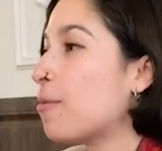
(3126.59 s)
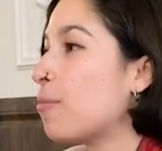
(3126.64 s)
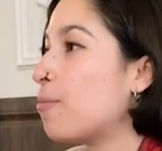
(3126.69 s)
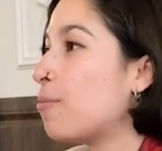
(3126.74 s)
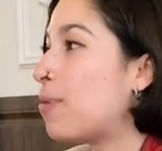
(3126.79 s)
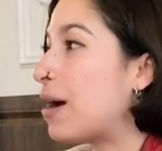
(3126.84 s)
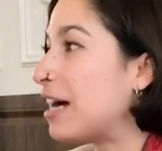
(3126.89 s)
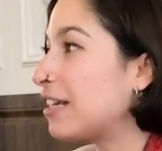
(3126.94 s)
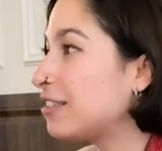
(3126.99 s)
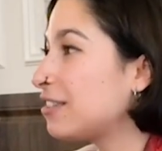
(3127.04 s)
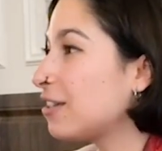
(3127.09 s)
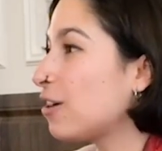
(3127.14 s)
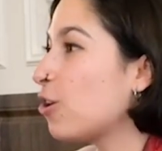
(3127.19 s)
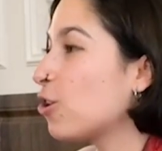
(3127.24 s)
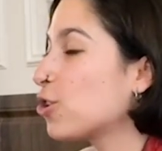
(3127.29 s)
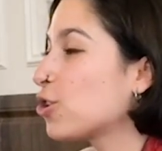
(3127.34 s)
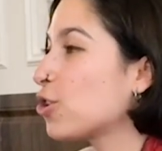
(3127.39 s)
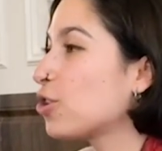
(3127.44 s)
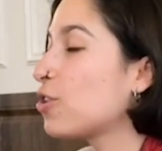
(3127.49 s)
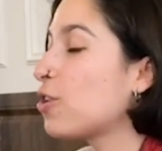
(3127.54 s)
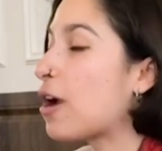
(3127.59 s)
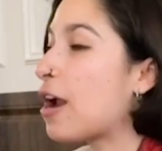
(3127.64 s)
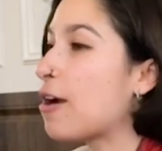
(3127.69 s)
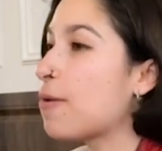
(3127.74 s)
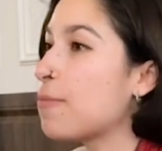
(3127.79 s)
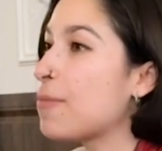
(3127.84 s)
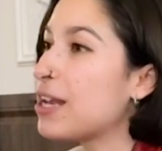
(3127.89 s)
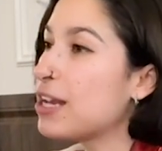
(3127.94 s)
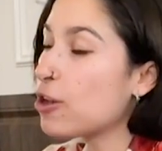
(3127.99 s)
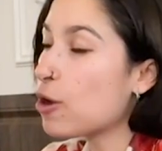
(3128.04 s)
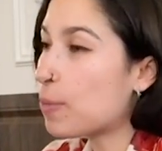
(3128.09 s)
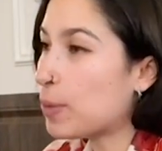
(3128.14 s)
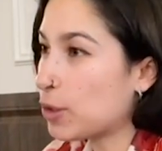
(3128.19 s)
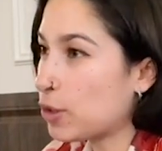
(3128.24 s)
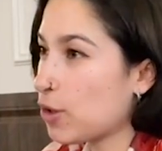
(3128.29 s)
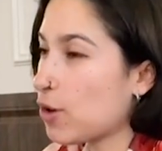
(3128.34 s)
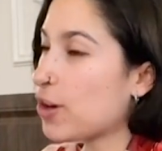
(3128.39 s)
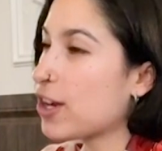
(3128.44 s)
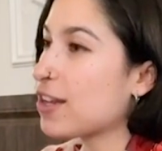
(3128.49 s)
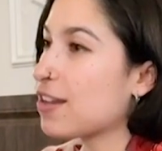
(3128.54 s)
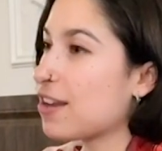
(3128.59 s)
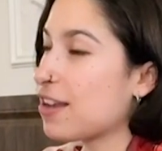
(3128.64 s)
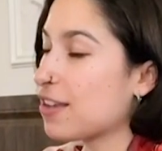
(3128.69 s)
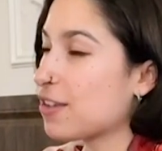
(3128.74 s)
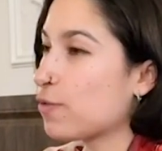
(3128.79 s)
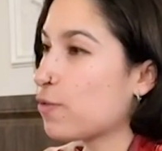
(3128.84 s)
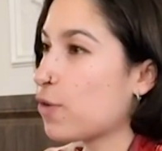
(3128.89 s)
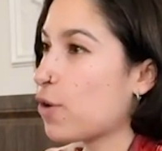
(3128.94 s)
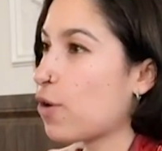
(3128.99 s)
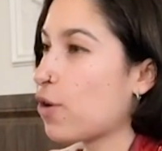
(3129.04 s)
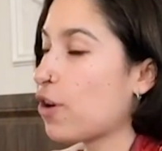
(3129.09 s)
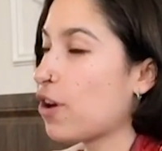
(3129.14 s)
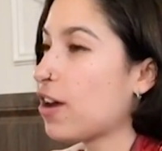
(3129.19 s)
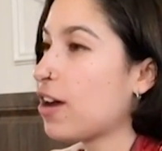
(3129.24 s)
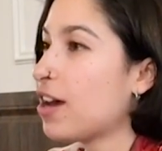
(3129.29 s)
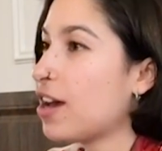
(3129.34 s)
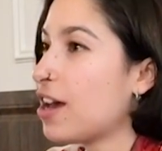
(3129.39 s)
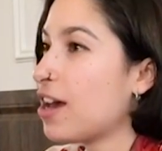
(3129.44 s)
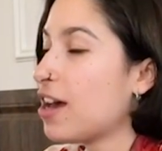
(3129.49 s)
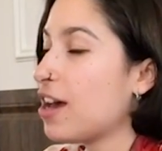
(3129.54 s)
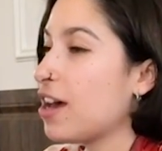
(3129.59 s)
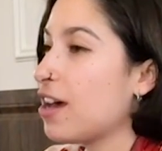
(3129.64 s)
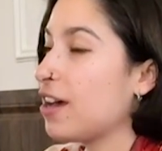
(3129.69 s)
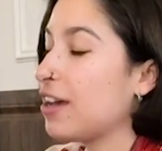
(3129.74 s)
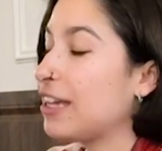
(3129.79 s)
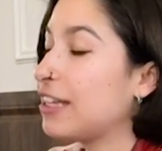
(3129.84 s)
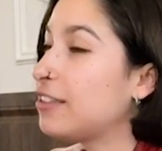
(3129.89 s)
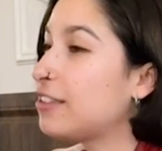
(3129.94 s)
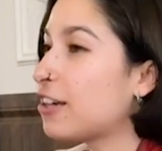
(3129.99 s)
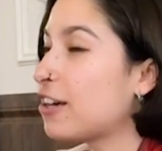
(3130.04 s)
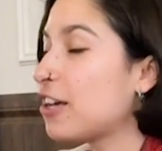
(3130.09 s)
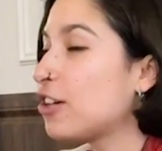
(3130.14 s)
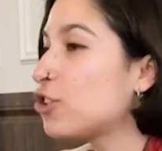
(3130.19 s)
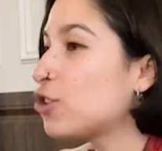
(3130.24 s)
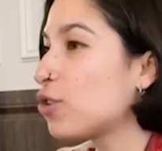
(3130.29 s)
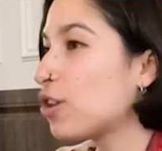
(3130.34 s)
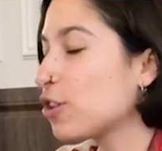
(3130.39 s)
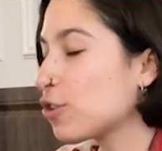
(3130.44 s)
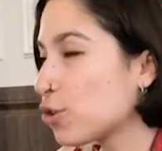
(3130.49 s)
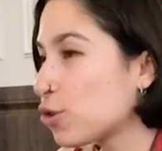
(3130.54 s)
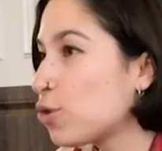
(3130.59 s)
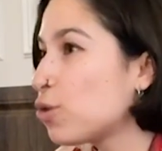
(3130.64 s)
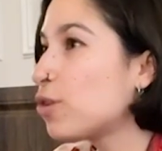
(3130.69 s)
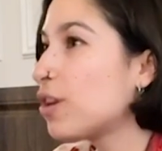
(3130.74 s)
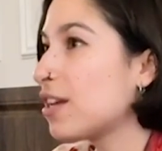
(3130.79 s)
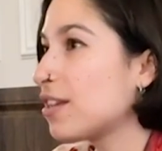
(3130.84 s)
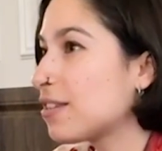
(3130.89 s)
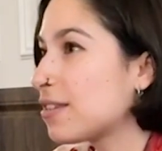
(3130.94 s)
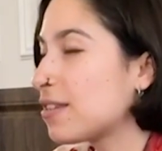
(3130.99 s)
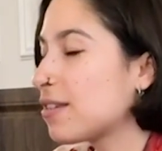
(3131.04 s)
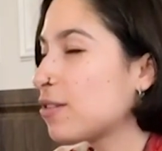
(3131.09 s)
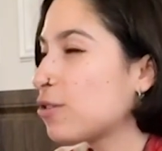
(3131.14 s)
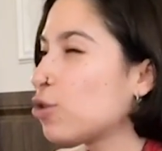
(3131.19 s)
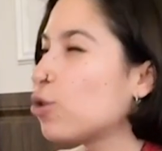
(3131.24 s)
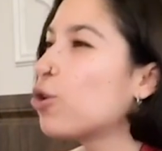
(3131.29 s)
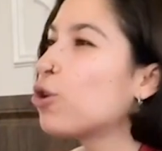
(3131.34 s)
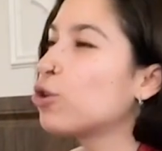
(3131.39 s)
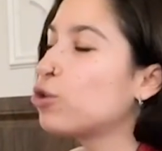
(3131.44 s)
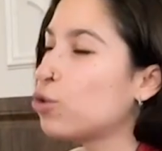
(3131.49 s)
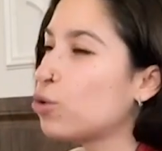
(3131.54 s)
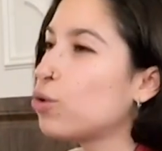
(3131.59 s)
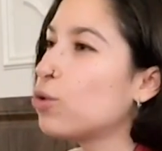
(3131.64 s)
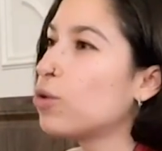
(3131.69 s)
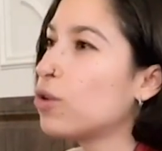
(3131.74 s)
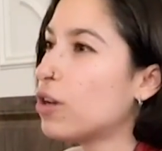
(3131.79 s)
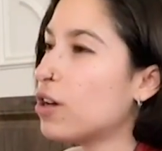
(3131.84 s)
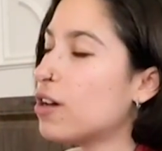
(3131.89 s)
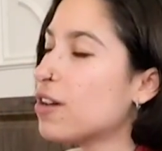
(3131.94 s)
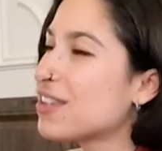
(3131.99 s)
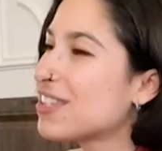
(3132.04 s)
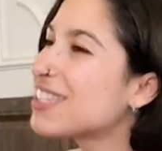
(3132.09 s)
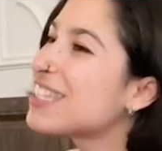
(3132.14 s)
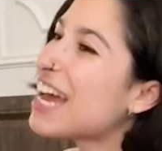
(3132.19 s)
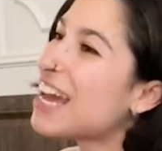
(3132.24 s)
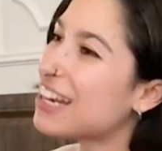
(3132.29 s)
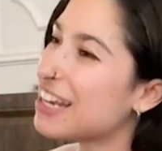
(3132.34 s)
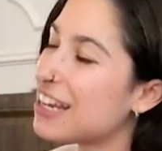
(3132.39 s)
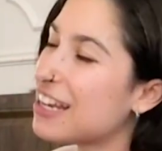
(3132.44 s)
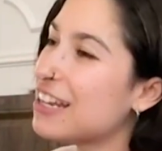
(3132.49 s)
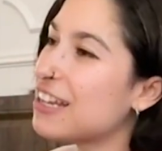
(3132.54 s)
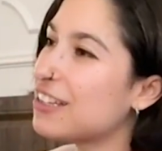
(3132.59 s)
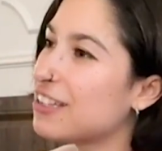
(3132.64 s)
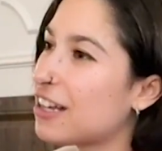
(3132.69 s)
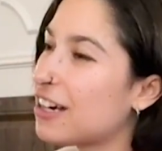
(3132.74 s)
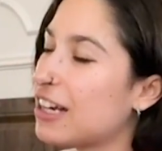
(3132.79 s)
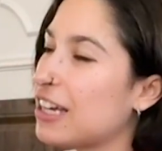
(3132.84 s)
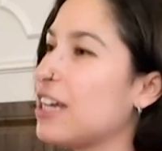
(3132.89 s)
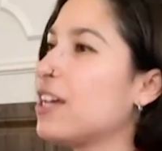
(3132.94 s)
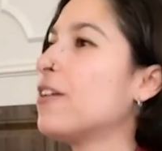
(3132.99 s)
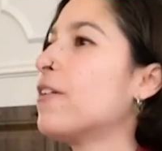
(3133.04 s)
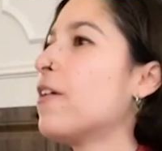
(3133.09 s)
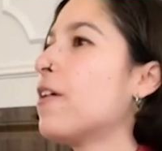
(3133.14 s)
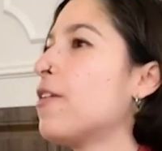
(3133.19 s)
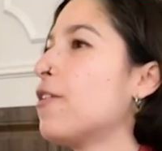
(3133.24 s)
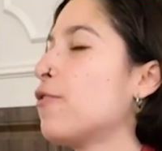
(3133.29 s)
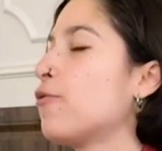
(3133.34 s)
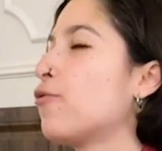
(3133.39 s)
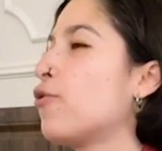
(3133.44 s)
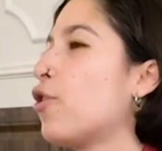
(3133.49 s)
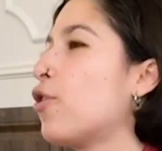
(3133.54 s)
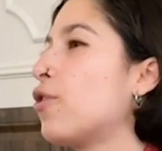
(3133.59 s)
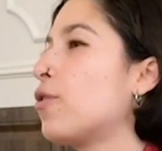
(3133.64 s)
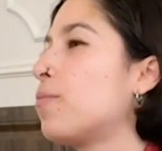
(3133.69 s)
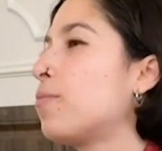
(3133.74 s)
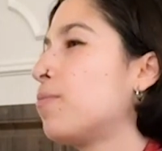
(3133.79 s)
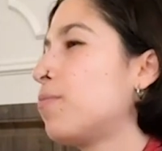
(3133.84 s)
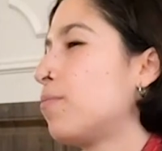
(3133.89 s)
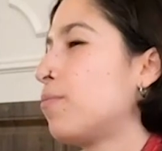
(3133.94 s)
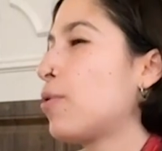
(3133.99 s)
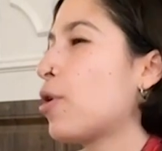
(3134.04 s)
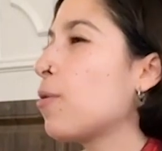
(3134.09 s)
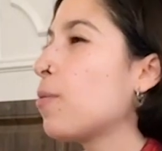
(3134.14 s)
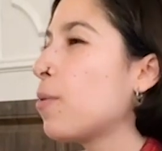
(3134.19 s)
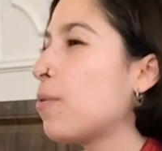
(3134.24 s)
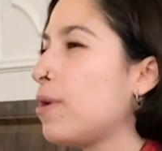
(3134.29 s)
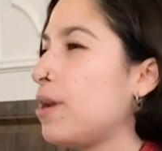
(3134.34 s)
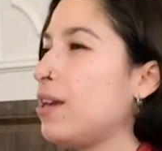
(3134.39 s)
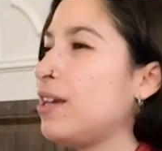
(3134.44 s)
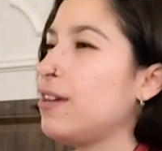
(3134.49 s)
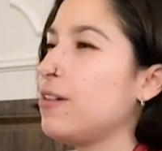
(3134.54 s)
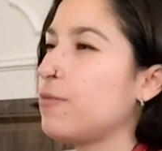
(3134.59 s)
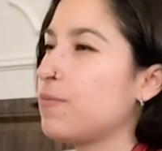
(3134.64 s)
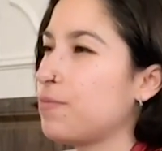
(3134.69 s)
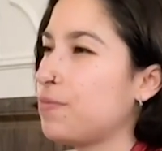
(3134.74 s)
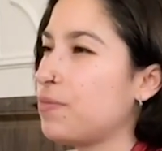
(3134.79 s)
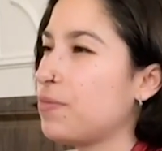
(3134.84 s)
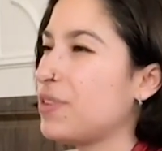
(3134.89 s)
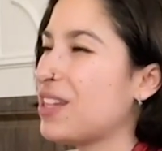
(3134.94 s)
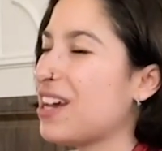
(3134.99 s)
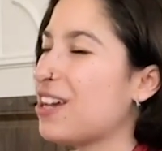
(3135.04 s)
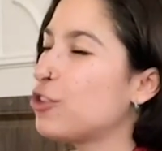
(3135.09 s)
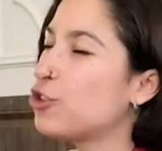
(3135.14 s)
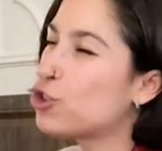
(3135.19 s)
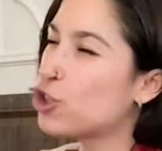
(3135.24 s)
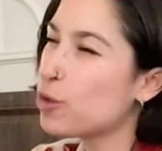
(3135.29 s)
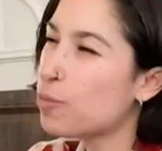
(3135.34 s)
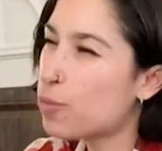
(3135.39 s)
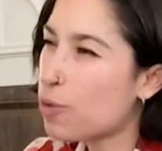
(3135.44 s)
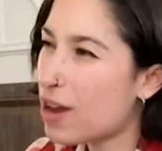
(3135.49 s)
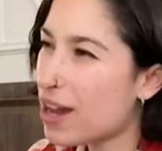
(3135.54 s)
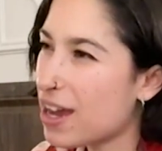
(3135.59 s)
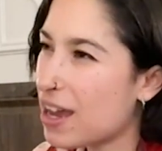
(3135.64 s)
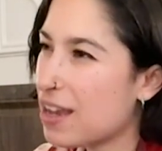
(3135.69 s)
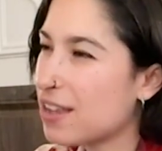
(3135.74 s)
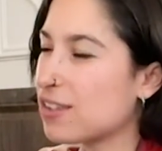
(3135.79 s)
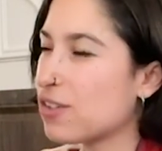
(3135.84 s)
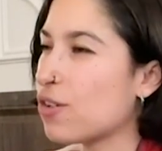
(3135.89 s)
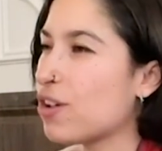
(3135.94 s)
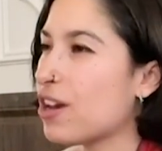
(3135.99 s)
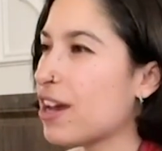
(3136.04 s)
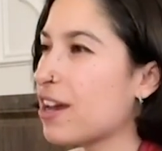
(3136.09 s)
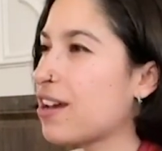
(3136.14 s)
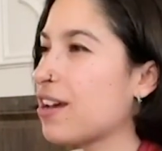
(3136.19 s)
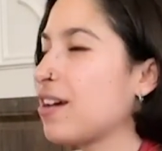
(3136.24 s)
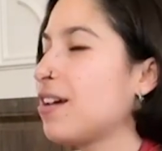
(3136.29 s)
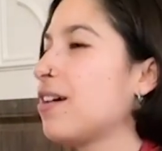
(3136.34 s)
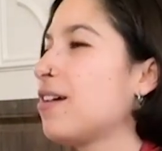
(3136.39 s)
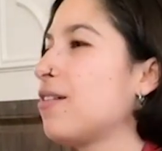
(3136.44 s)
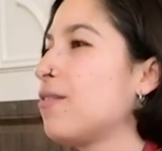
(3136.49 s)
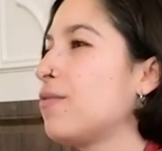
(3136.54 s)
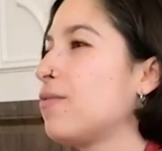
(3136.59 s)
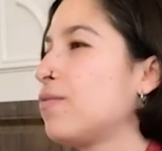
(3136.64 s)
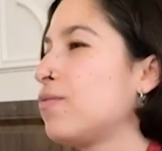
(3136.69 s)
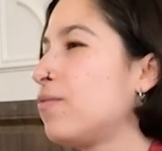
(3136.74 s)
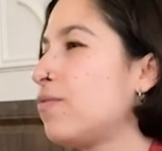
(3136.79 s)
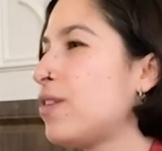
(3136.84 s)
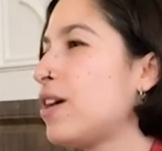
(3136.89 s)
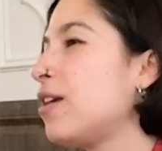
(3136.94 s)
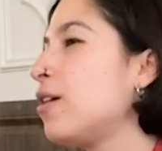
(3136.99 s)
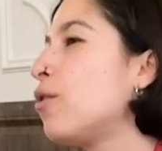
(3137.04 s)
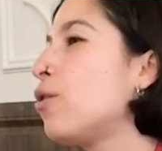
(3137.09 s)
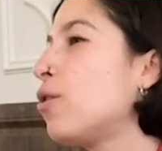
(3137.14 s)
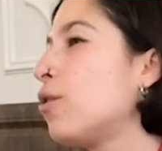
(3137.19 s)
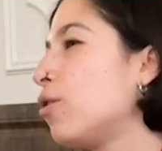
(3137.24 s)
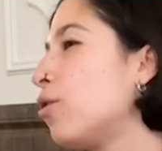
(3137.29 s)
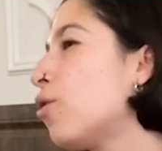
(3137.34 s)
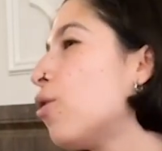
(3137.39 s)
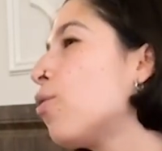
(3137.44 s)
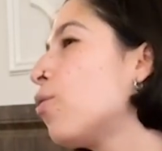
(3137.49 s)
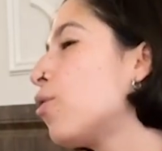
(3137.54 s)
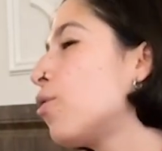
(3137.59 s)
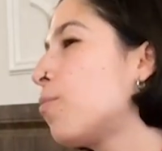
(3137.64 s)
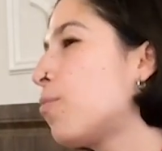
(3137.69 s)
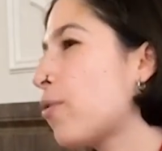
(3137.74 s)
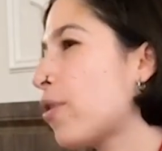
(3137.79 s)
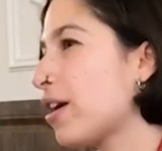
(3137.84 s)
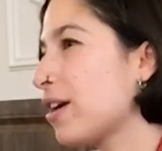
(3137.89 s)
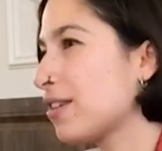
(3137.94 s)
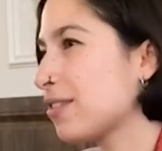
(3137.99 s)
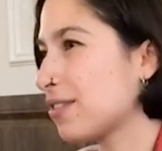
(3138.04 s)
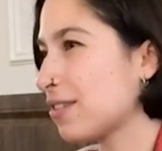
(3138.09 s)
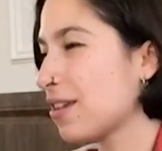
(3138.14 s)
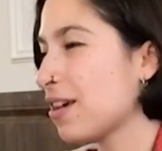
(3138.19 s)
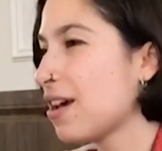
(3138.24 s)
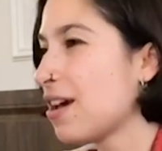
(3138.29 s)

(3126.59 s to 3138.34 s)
But also there are many opportunities for international students to go to study in Italy for probably a cheap price or like a very lower price